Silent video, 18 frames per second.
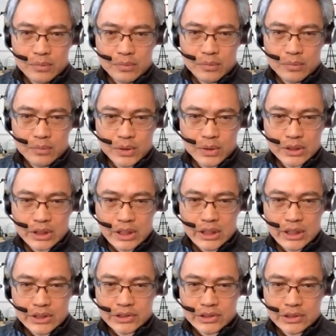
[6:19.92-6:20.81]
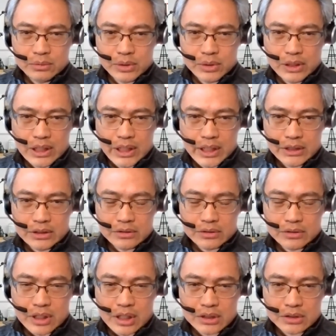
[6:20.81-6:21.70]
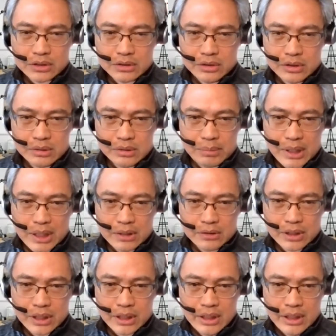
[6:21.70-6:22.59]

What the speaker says: what Hazel would like to talk to you about.